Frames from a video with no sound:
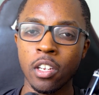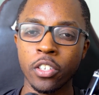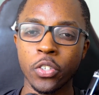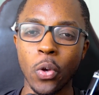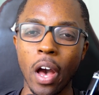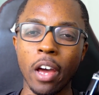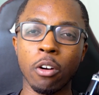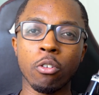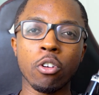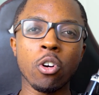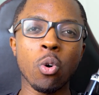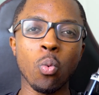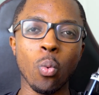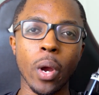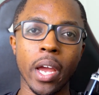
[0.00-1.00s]
So I don't
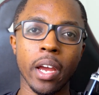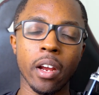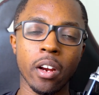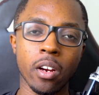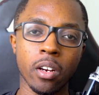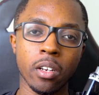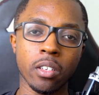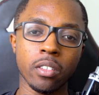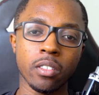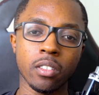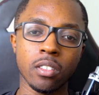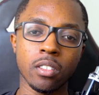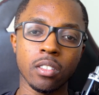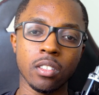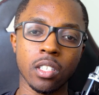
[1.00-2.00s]
know where
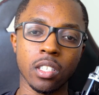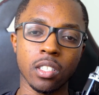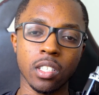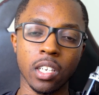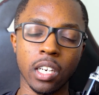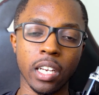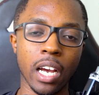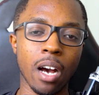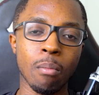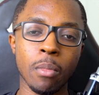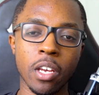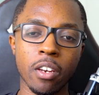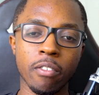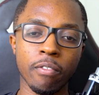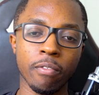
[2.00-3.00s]
this could come
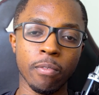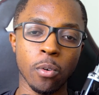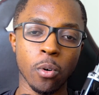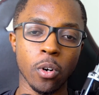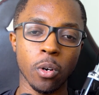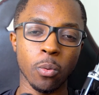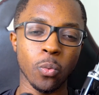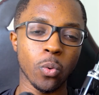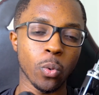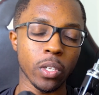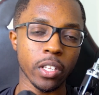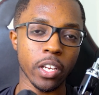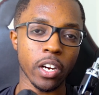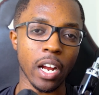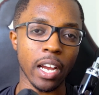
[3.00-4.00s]
in for
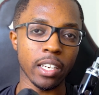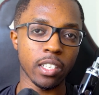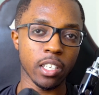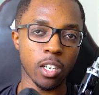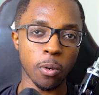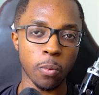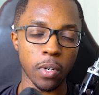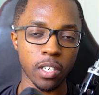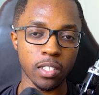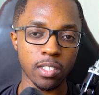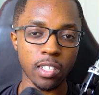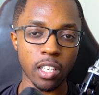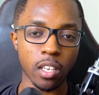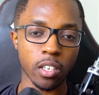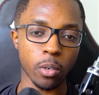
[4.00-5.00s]
when their idea
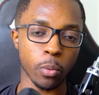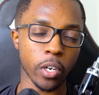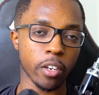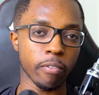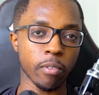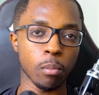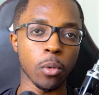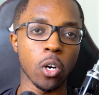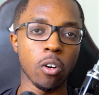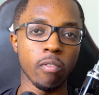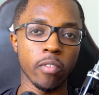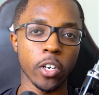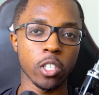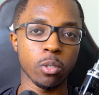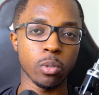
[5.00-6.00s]
was you're working from
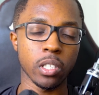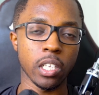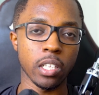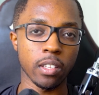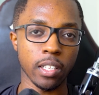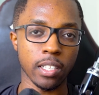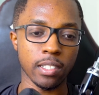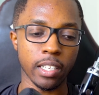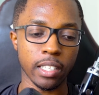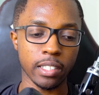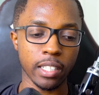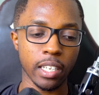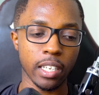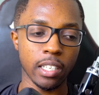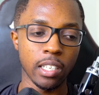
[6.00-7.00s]
home virtually and things like
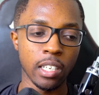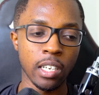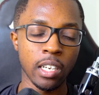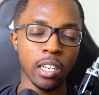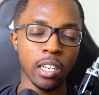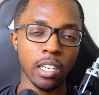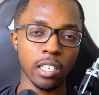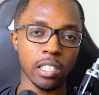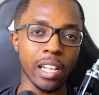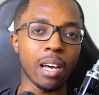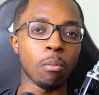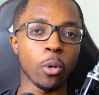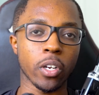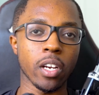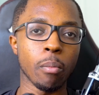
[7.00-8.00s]
that. A lot
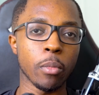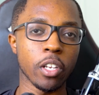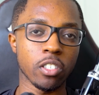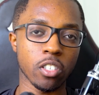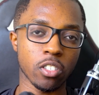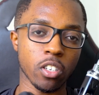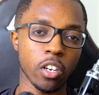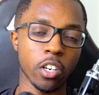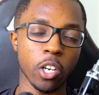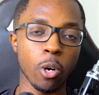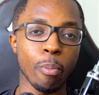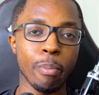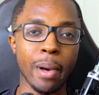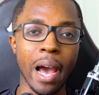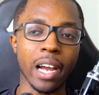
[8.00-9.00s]
more companies are starting to go
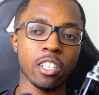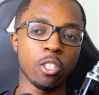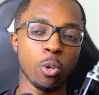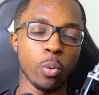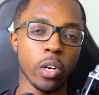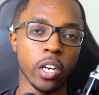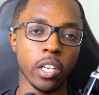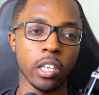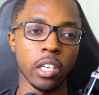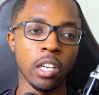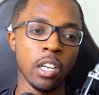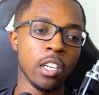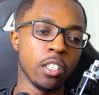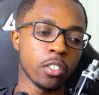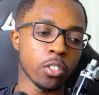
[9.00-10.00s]
back to work.
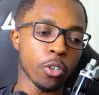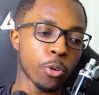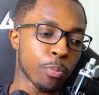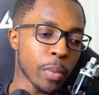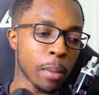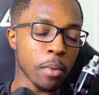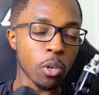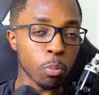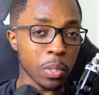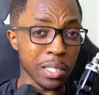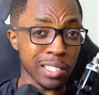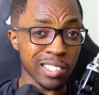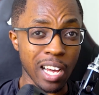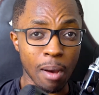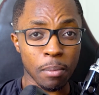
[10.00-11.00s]
So maybe it'll be
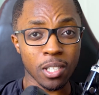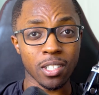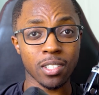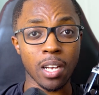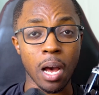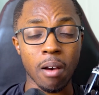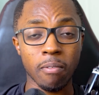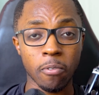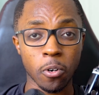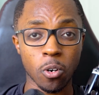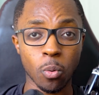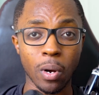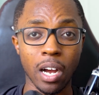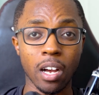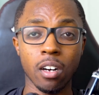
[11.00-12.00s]
the top of the top for a
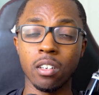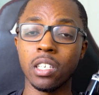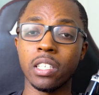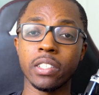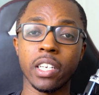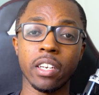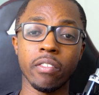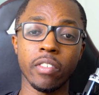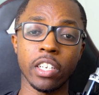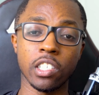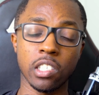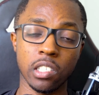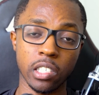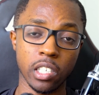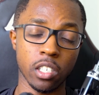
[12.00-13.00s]
while, and then
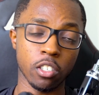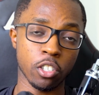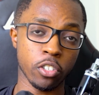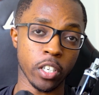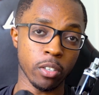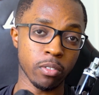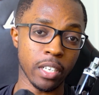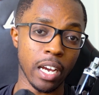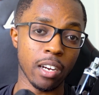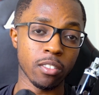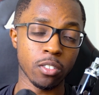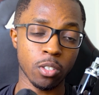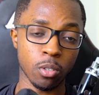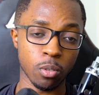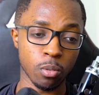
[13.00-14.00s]
eventually it'll trickle
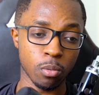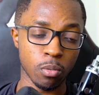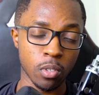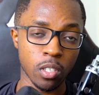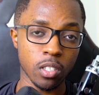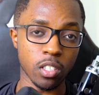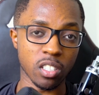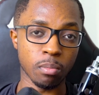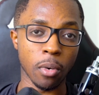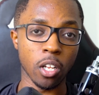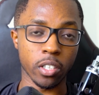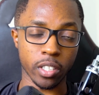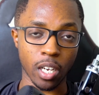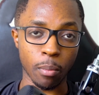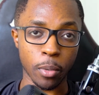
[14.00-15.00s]
down to the
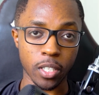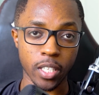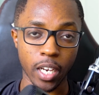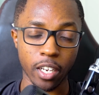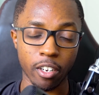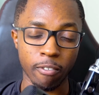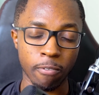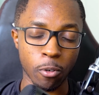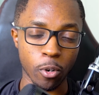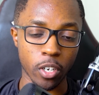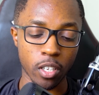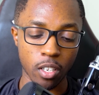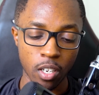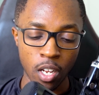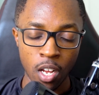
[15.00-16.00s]
smaller companies that can afford
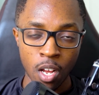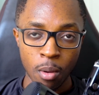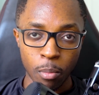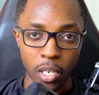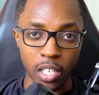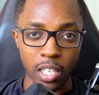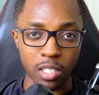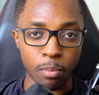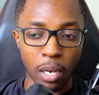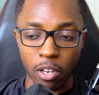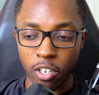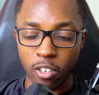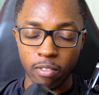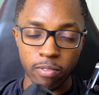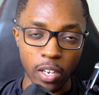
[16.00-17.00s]
it. But yeah, that's about it.